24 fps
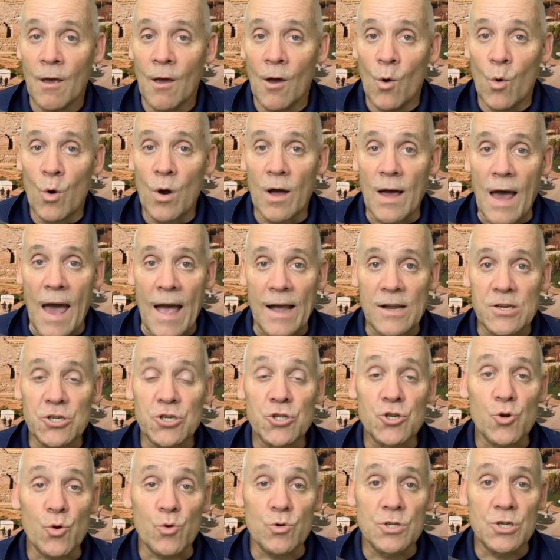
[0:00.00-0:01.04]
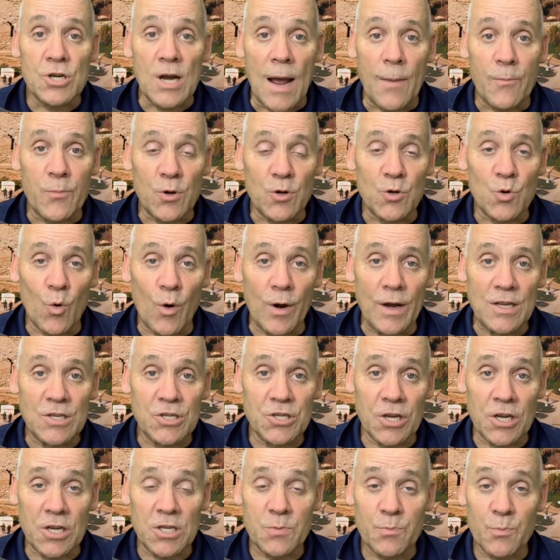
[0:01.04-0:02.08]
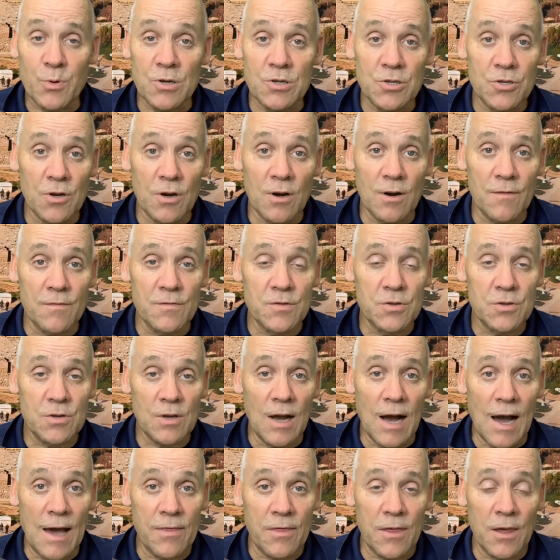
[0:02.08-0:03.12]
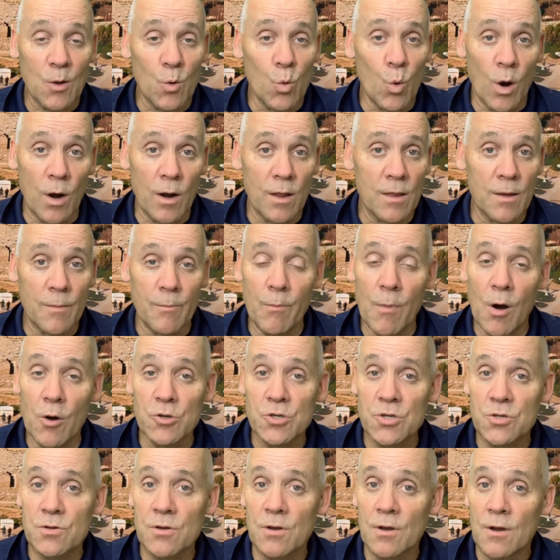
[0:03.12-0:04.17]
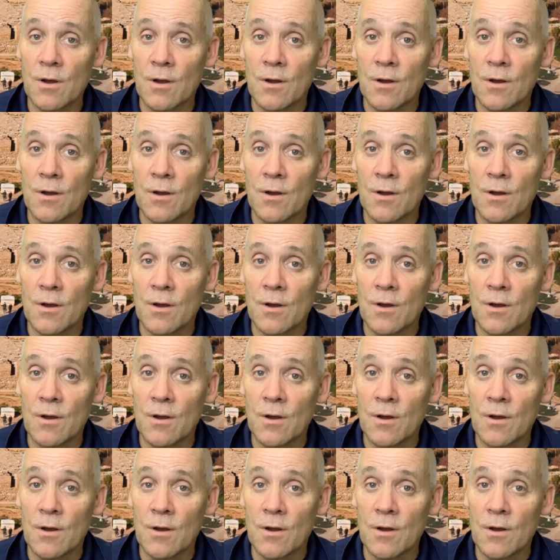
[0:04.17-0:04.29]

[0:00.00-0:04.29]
Well, Acts chapter 26 preserves, I think, one of the most